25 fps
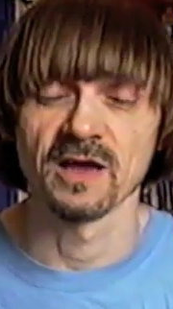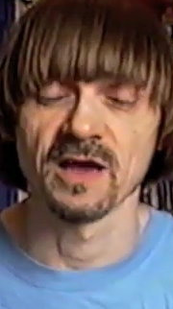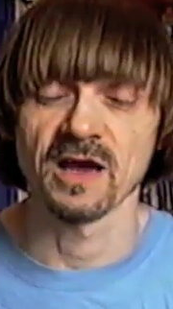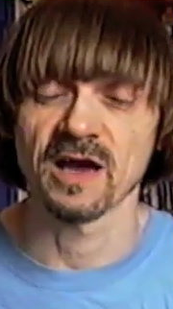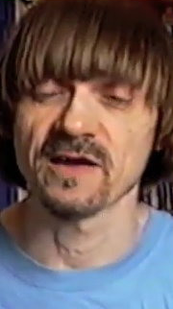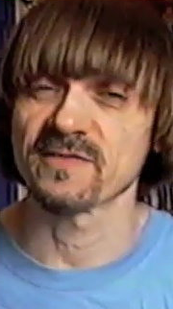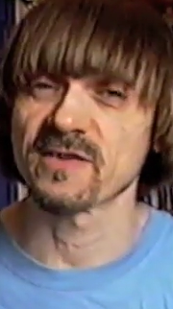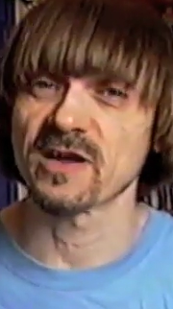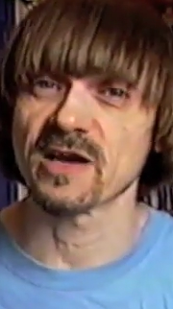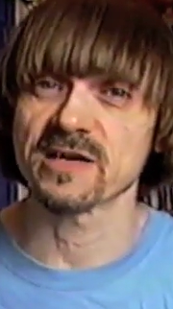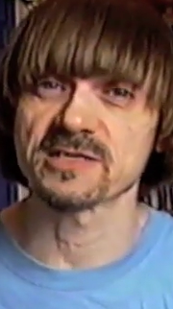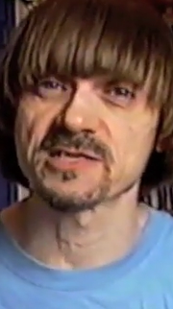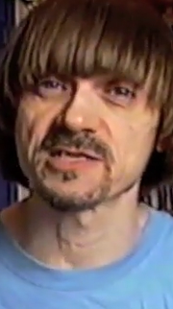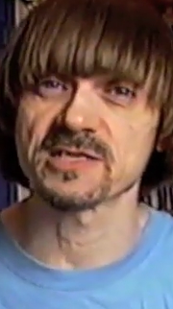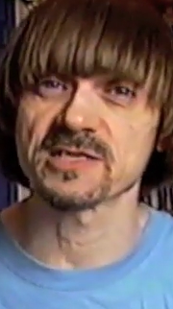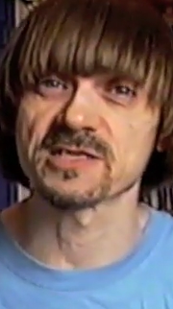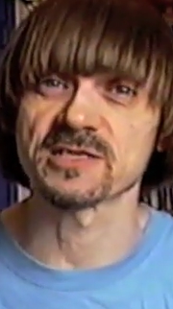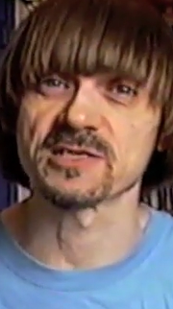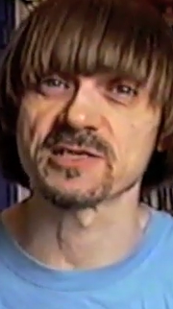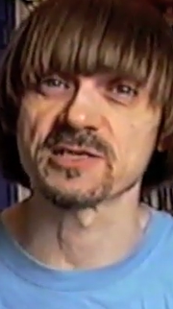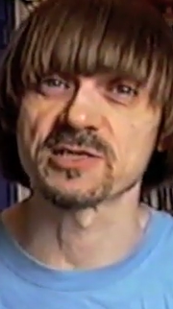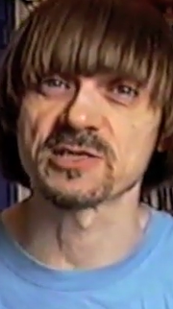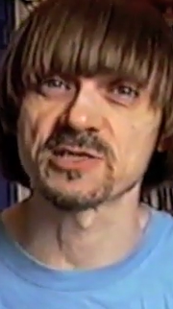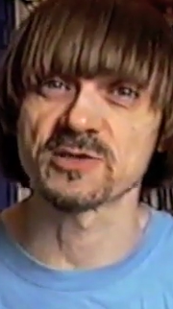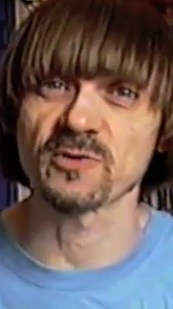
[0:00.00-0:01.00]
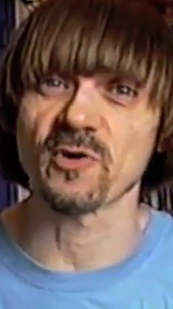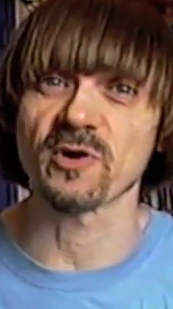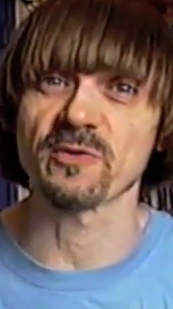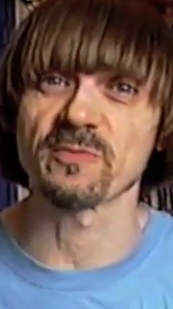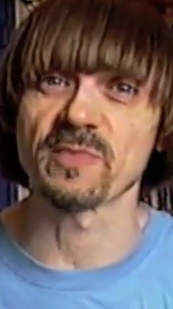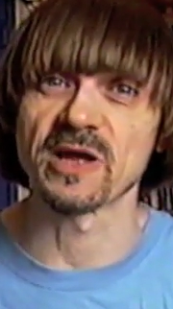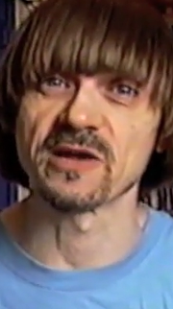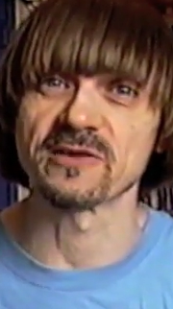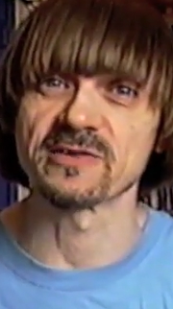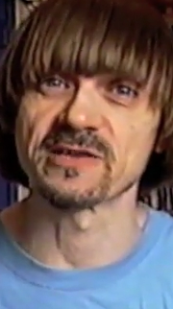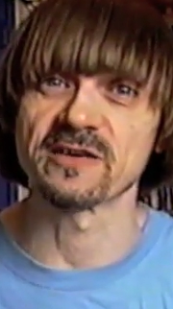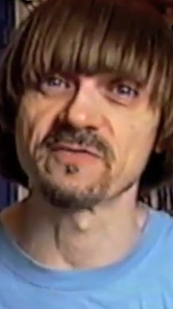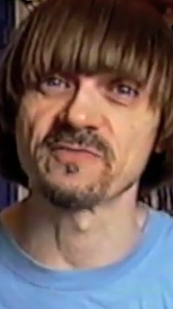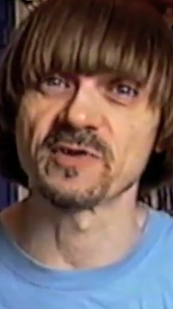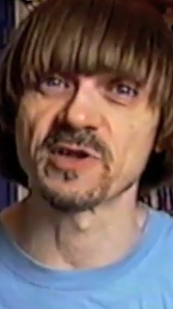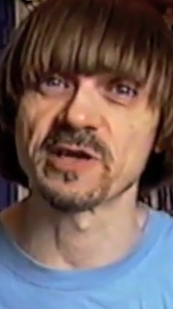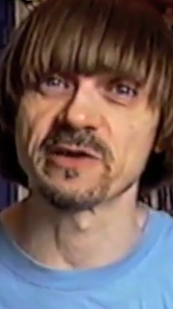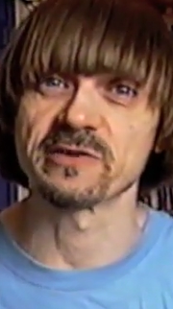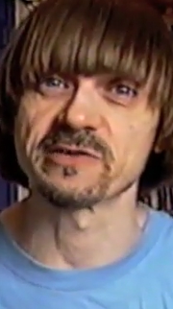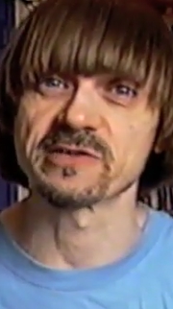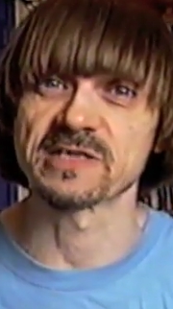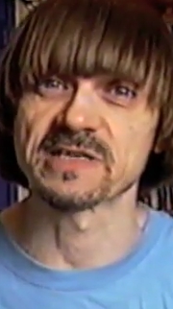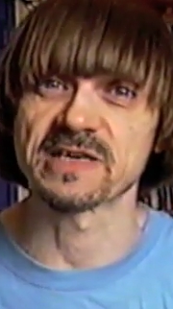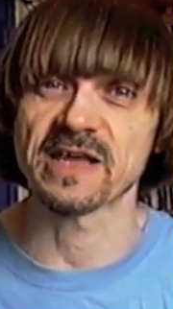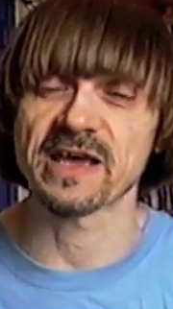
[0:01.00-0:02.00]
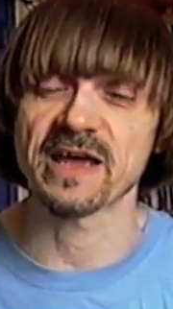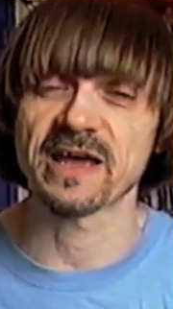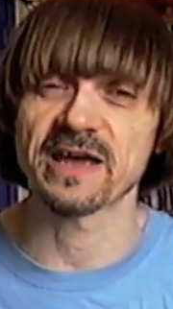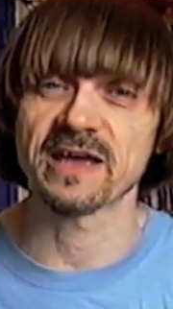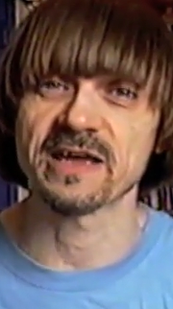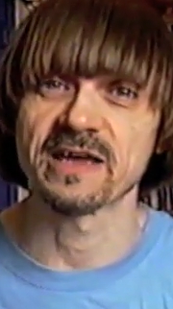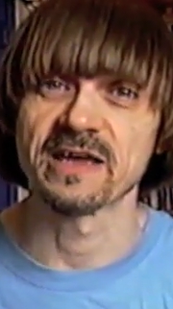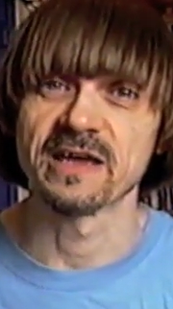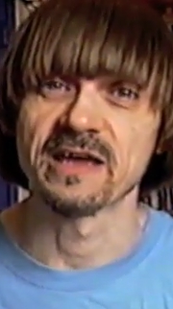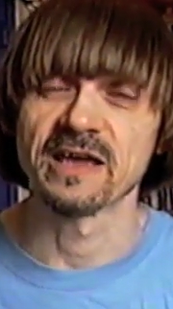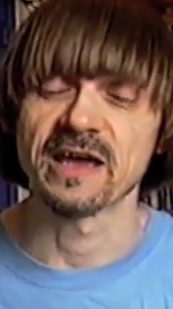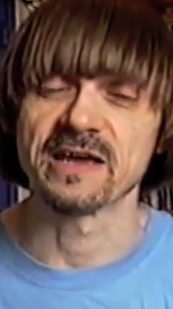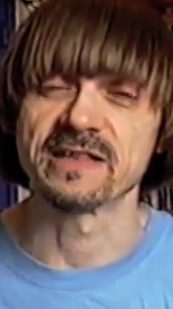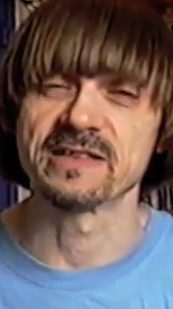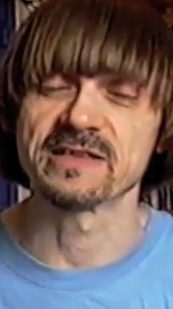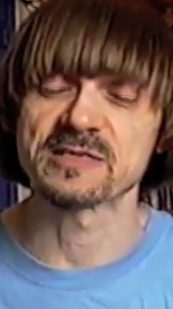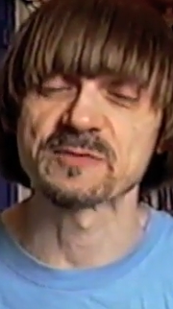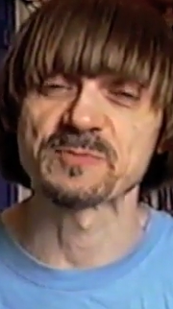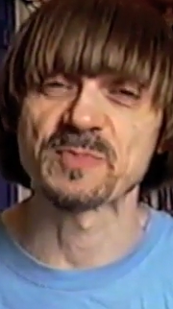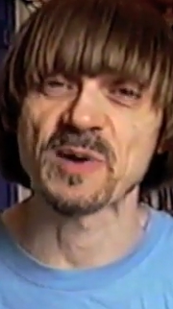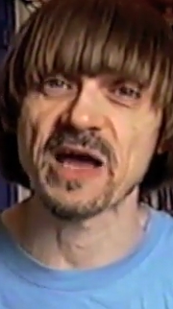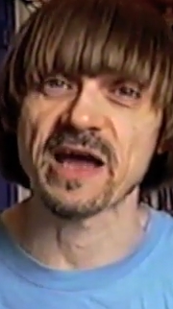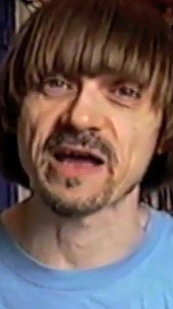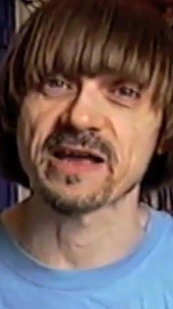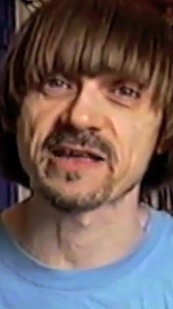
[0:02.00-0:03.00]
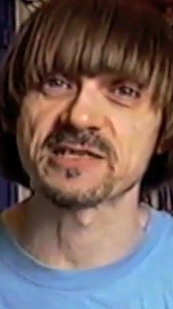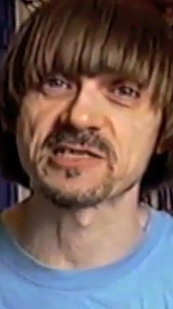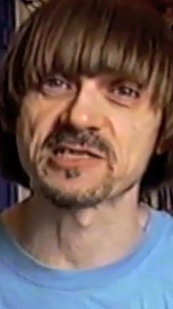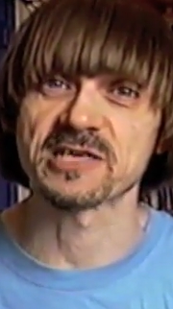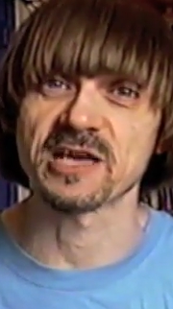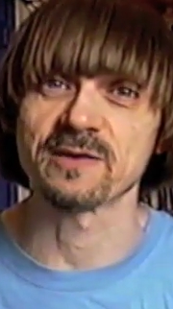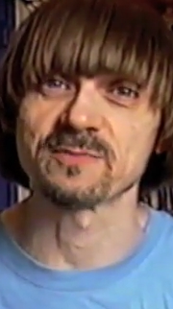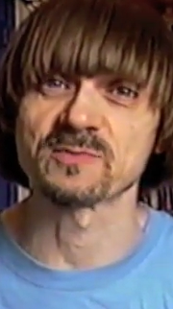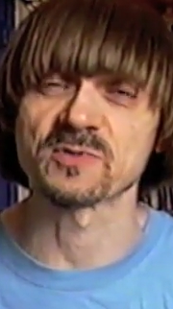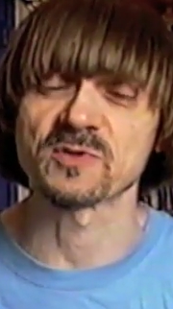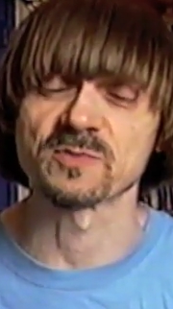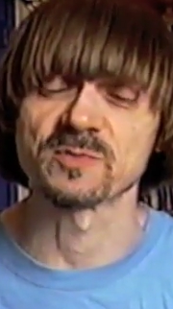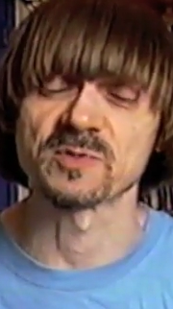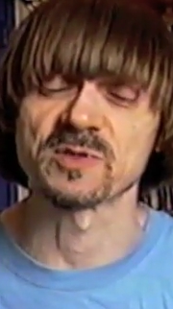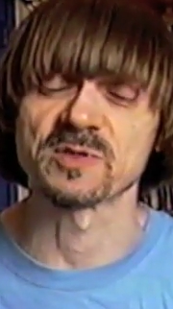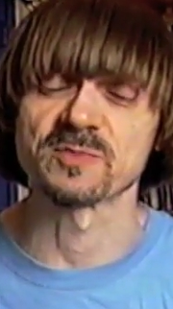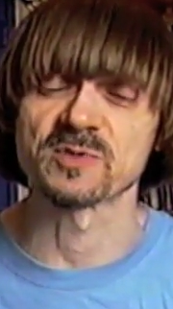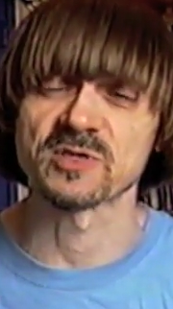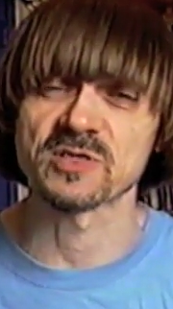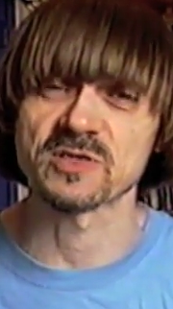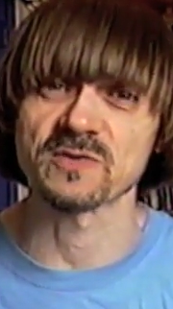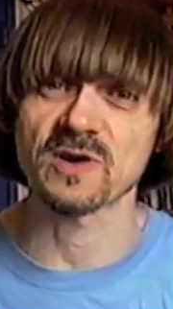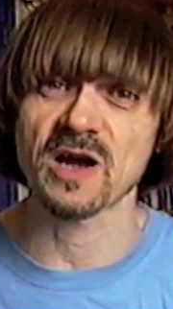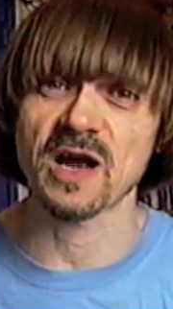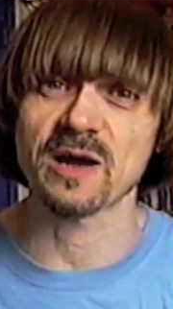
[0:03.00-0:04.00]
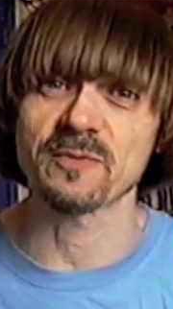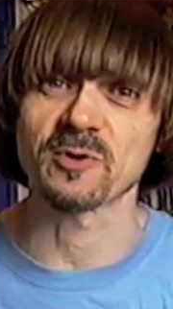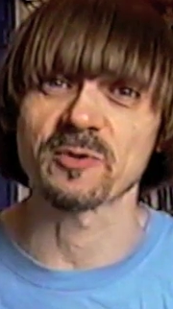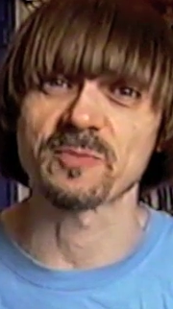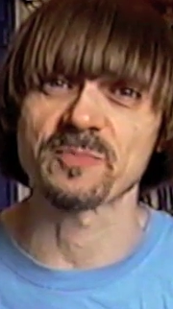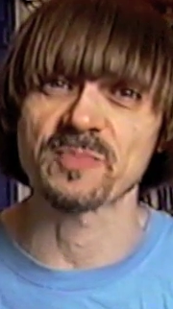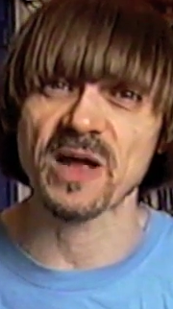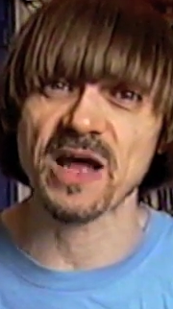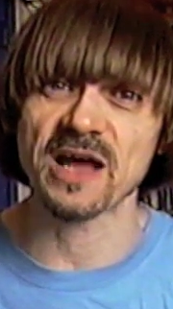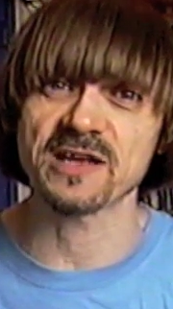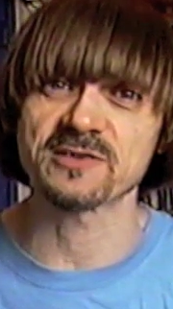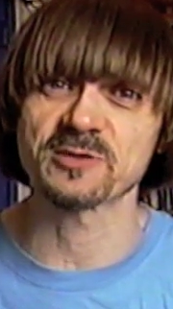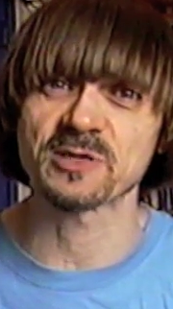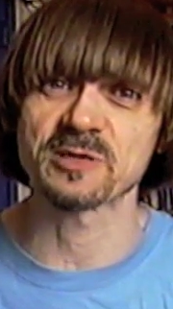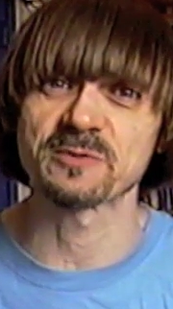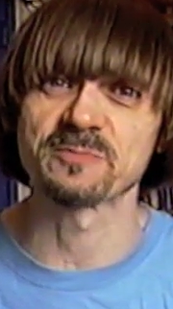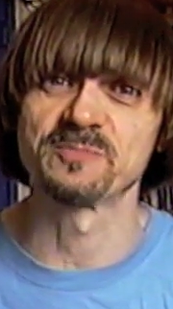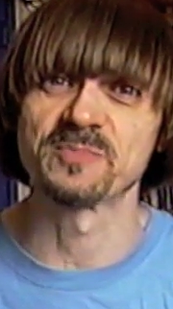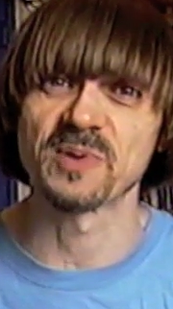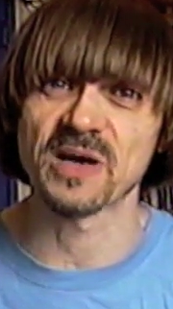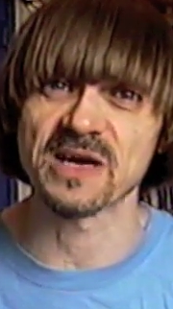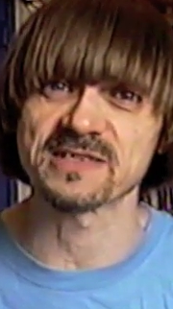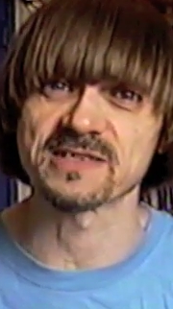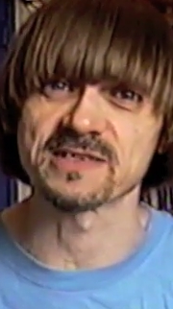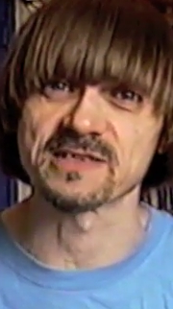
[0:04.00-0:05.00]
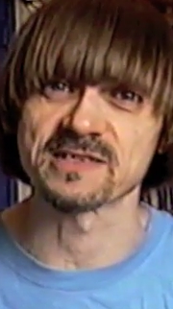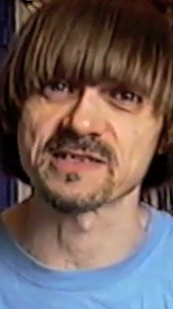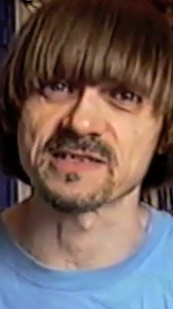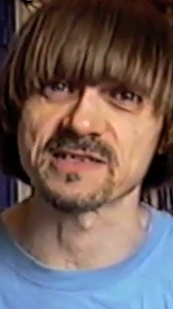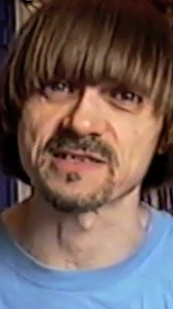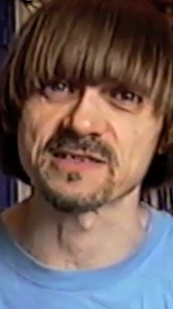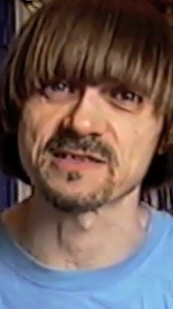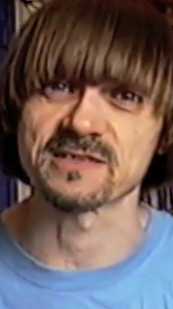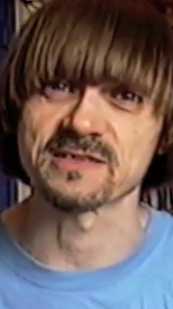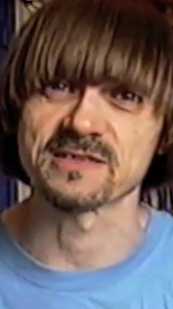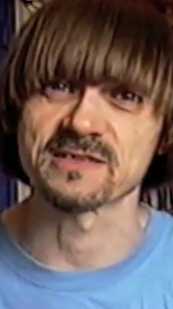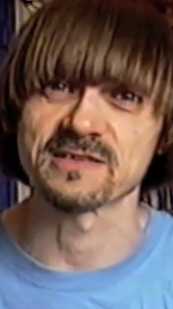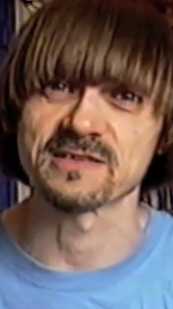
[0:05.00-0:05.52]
I've got just a short mail day video today, and this package comes from subscriber Patrick Bezanson.